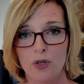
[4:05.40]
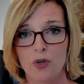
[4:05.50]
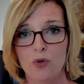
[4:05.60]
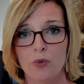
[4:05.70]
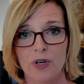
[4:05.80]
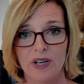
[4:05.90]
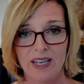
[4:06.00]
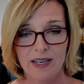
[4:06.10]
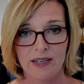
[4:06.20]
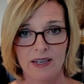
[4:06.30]
who were
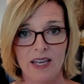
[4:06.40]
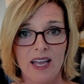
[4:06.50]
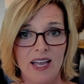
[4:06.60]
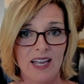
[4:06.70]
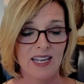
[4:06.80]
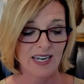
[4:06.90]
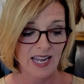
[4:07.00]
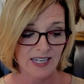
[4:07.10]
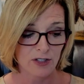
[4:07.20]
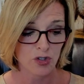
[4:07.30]
in an
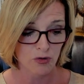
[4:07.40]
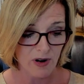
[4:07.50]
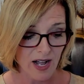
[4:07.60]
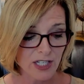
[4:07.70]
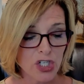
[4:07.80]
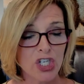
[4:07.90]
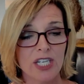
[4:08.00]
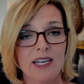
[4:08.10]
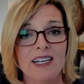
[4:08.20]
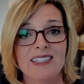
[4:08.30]

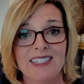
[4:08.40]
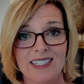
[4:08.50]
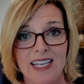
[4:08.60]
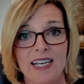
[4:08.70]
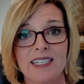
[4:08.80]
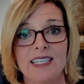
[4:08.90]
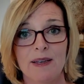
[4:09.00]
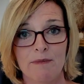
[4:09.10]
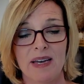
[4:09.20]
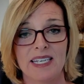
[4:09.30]
andrology and sex
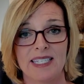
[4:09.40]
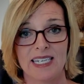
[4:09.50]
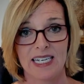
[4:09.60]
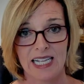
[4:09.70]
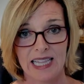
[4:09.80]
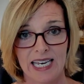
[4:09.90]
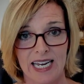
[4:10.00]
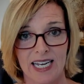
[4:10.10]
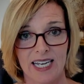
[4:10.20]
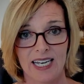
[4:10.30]
medicine
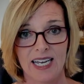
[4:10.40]
clinic.